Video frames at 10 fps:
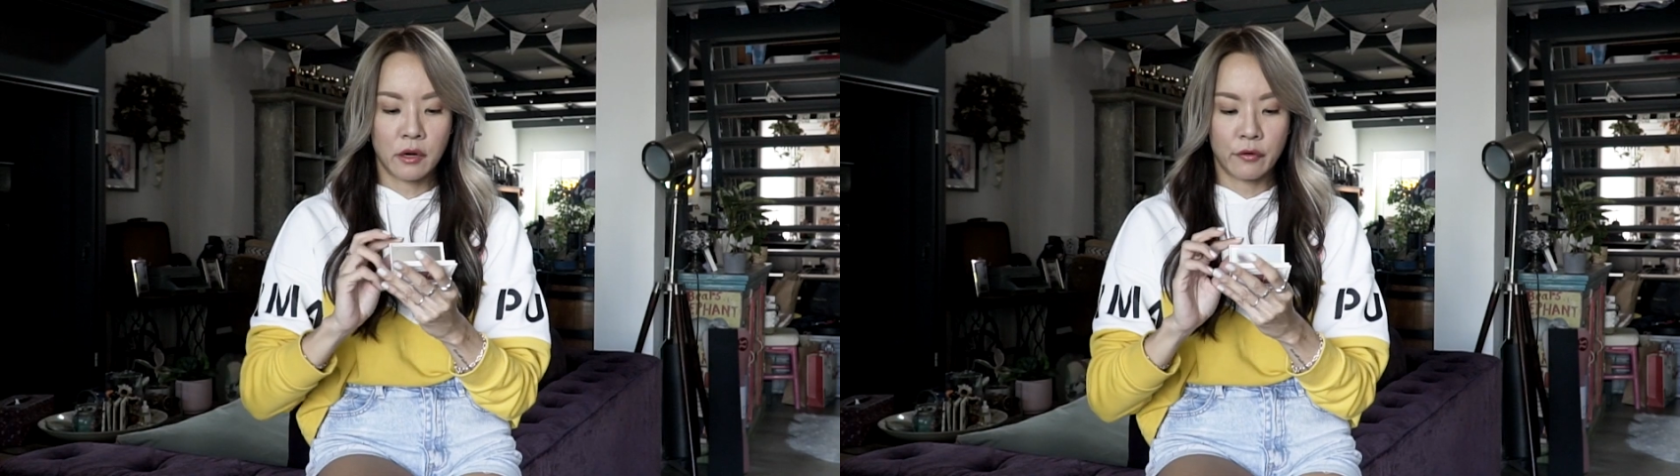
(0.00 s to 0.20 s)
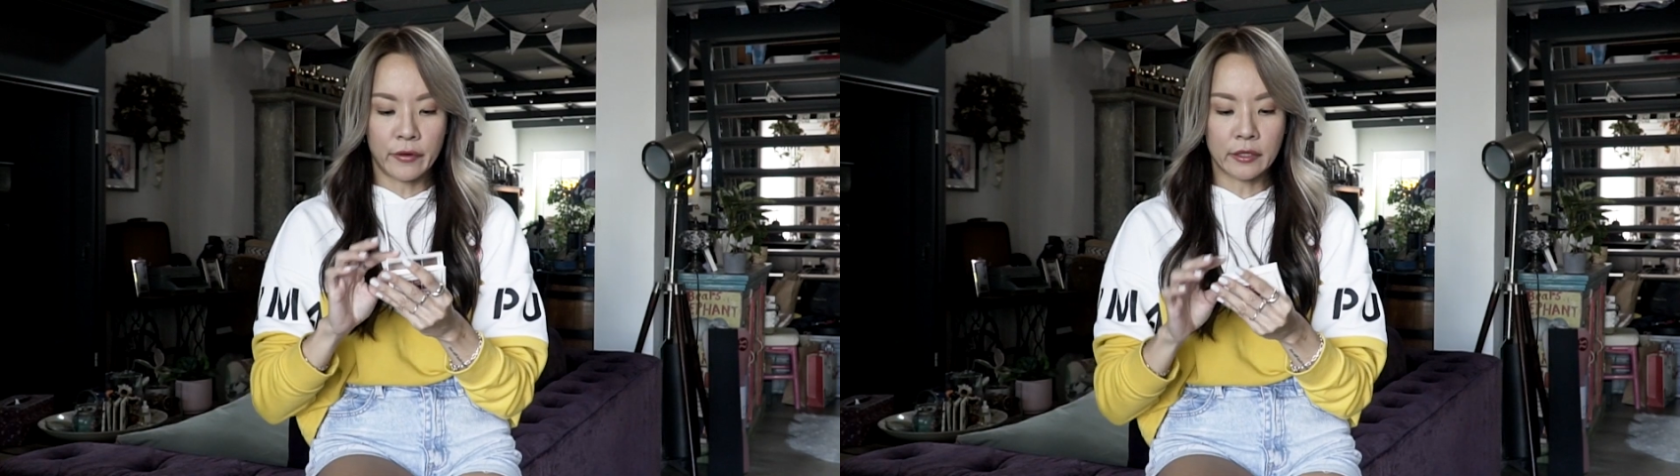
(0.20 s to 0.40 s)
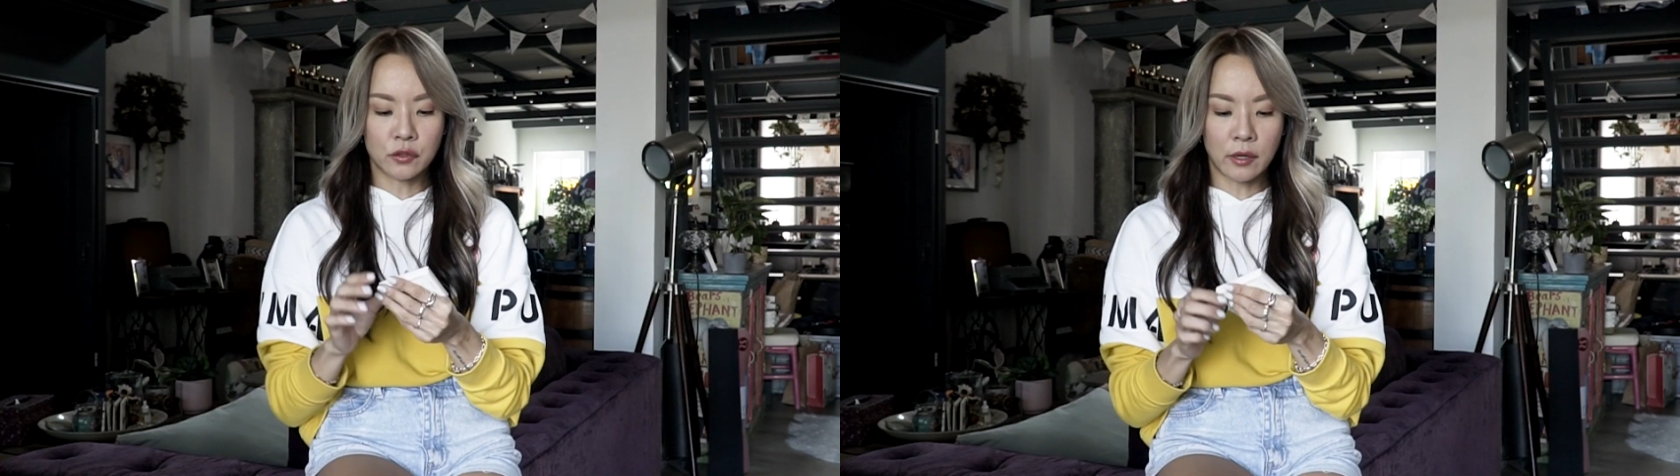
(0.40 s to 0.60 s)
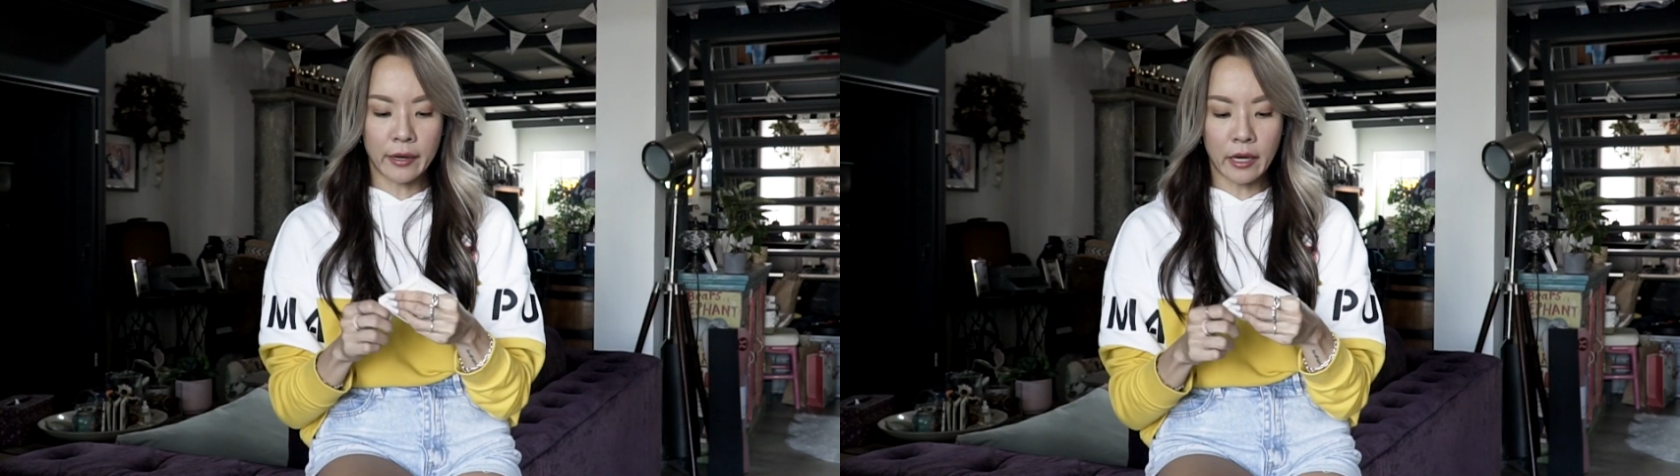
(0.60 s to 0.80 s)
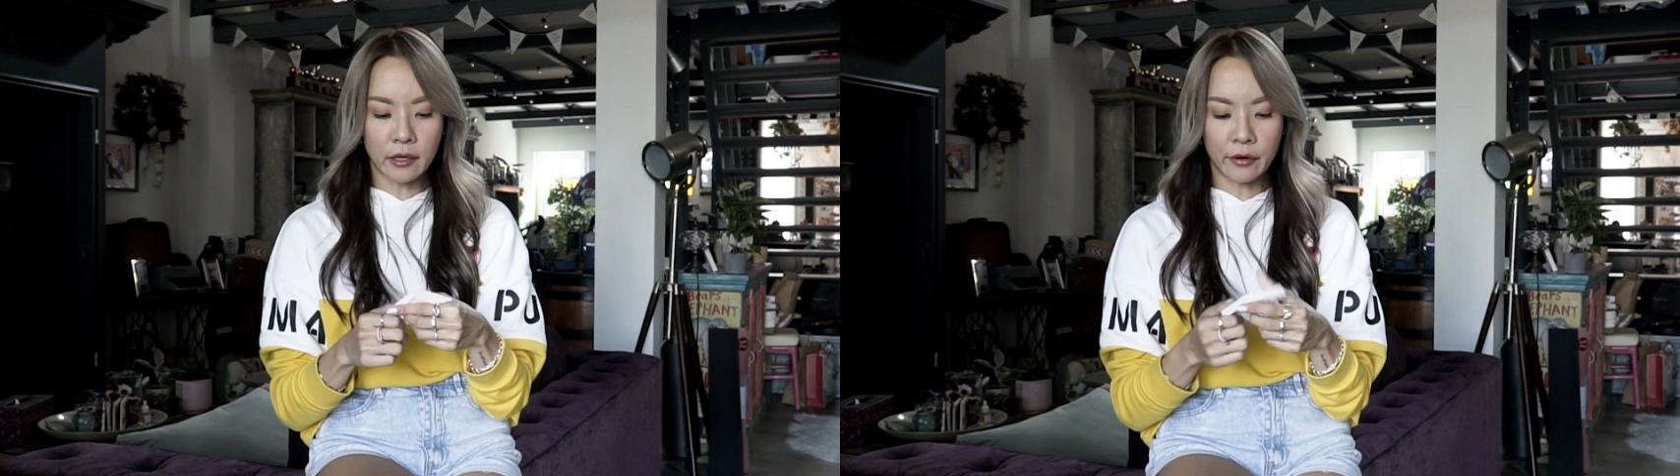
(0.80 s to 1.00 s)
right? So
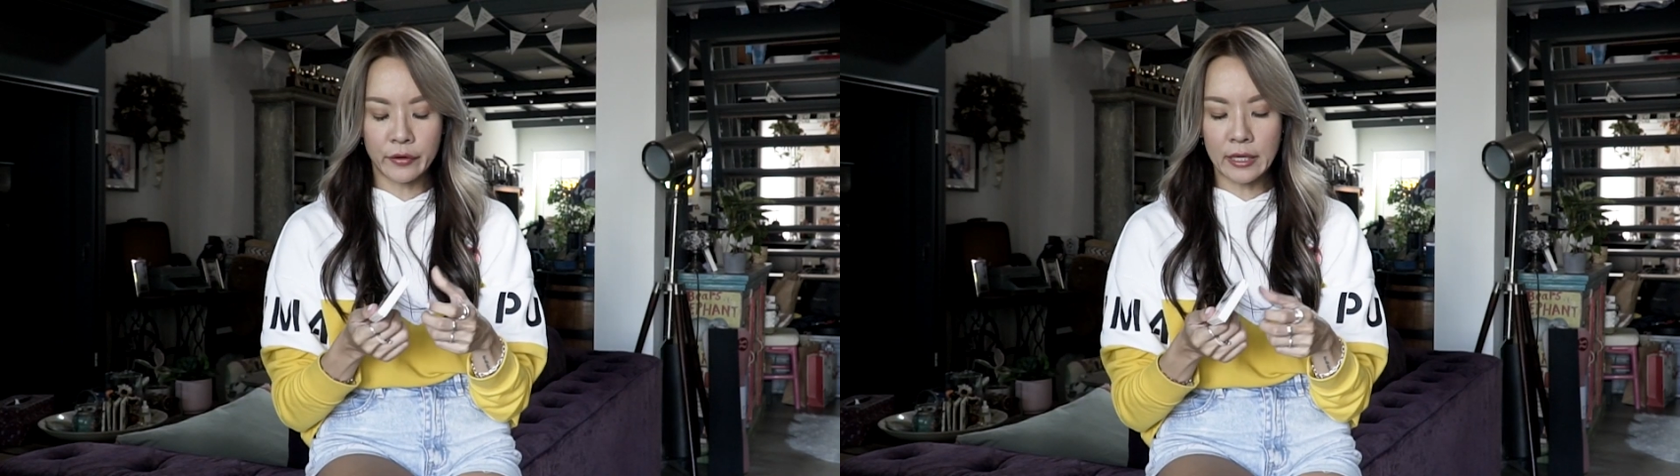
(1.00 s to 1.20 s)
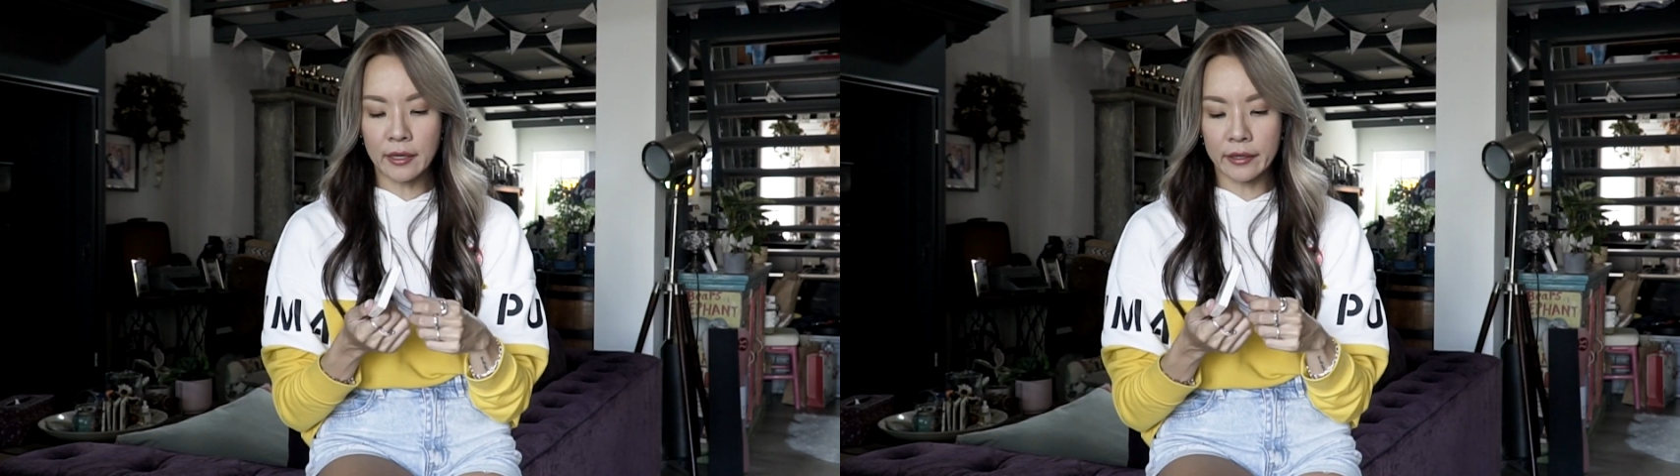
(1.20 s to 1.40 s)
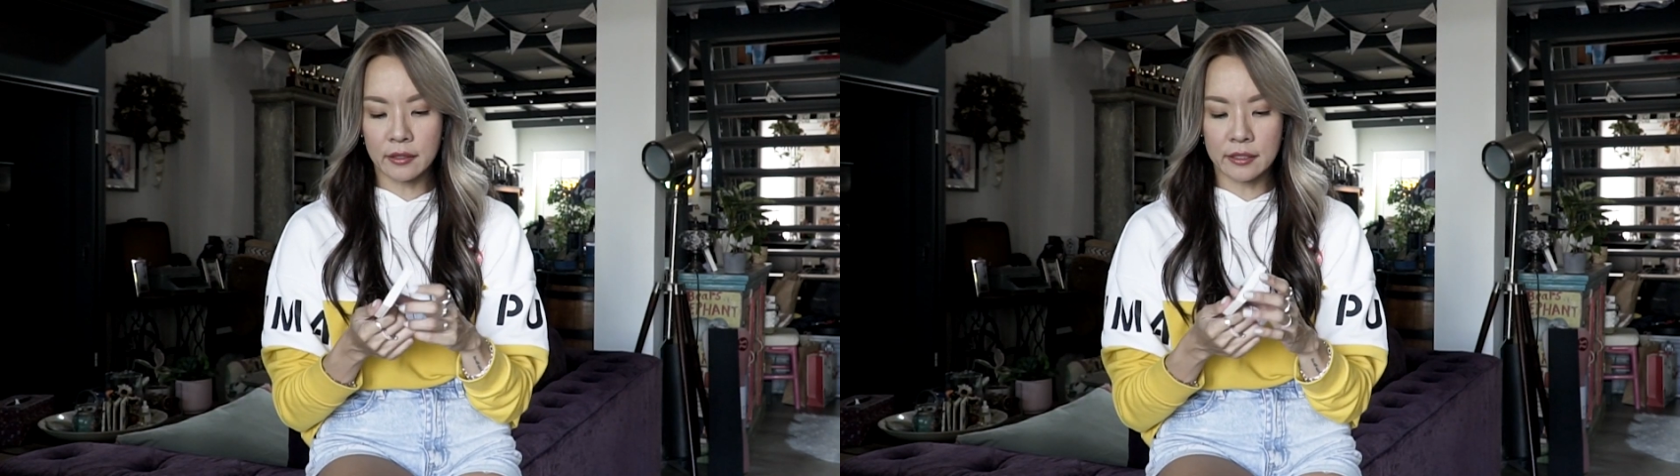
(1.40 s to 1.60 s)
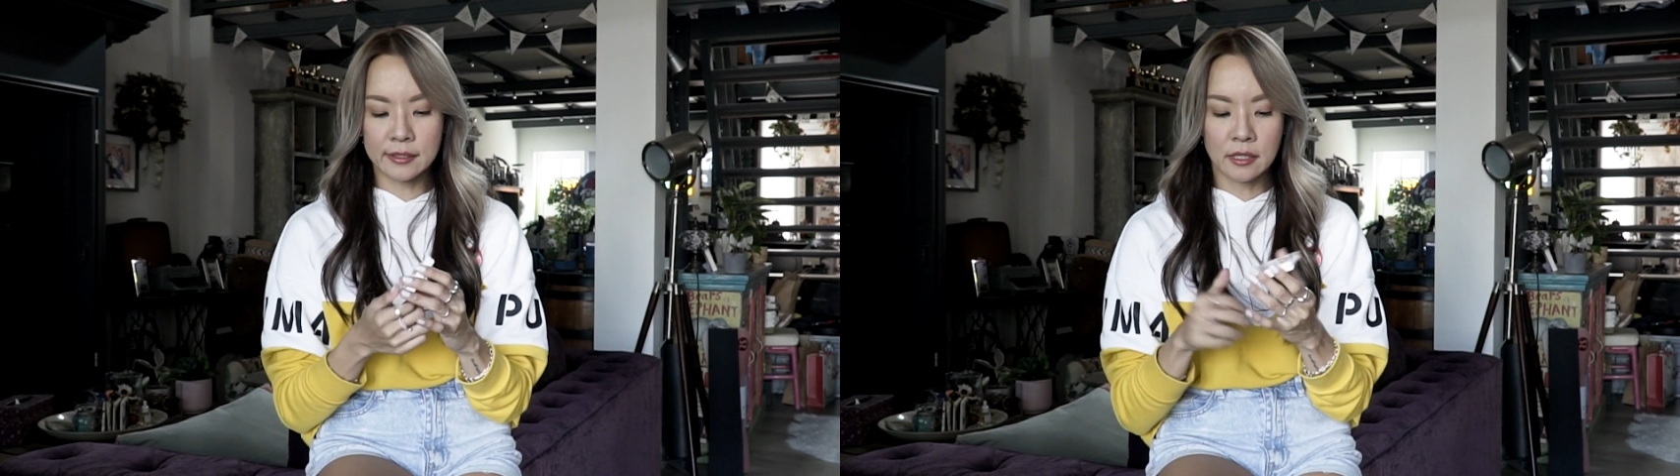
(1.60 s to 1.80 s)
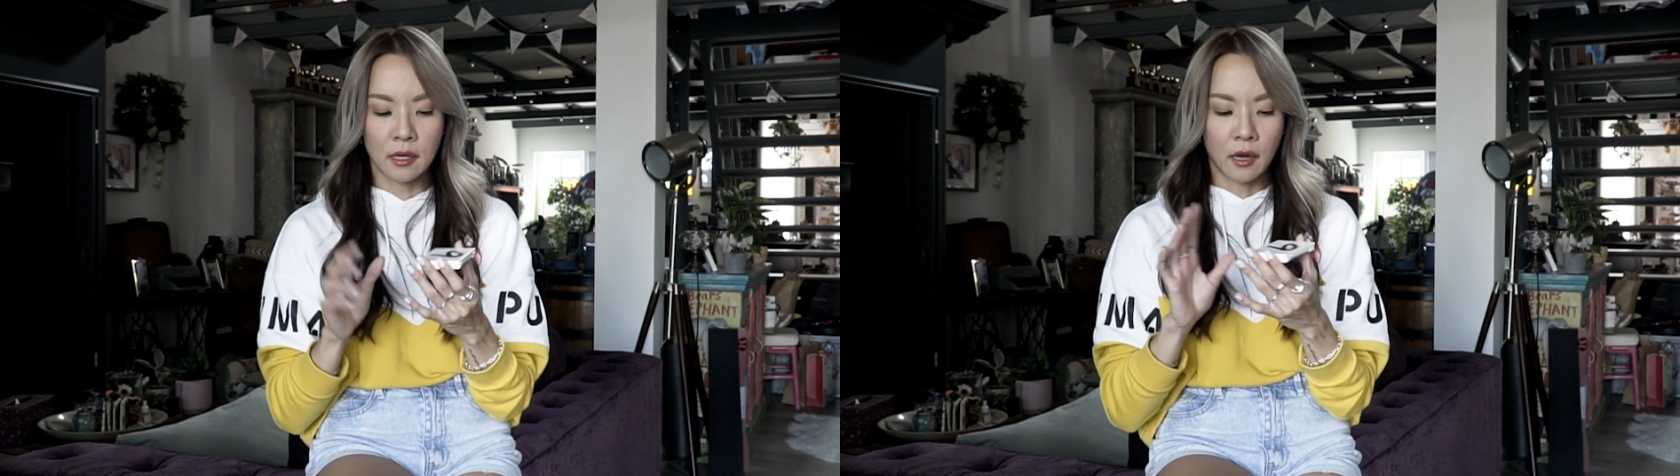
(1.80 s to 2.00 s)
I really like
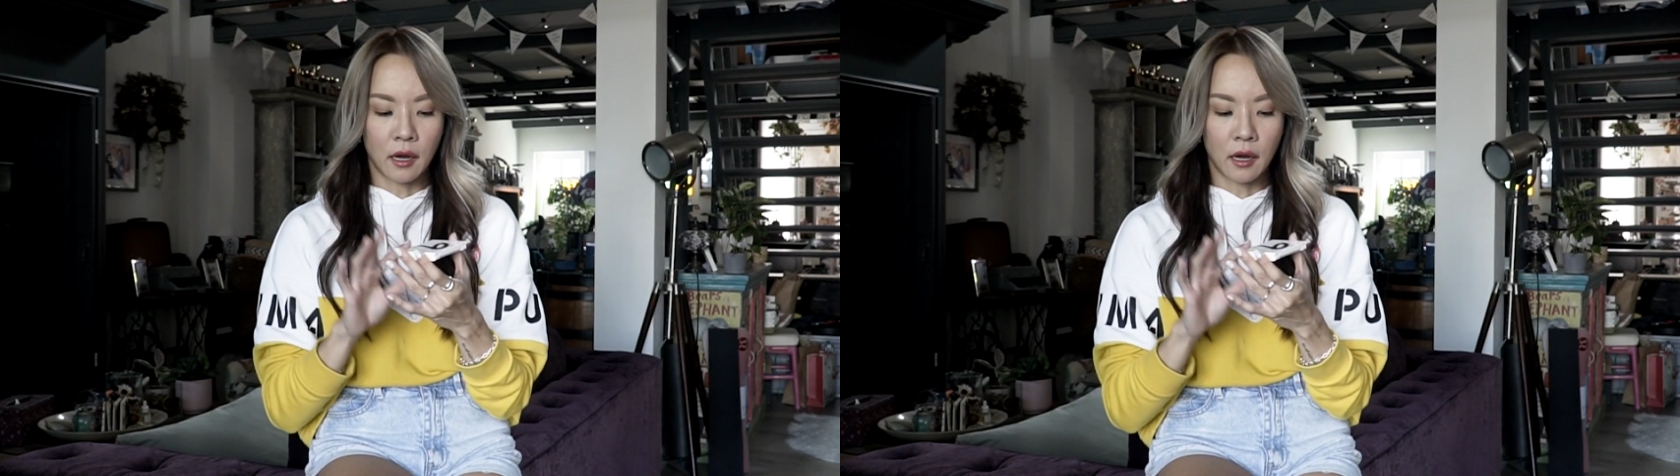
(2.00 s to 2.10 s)
this.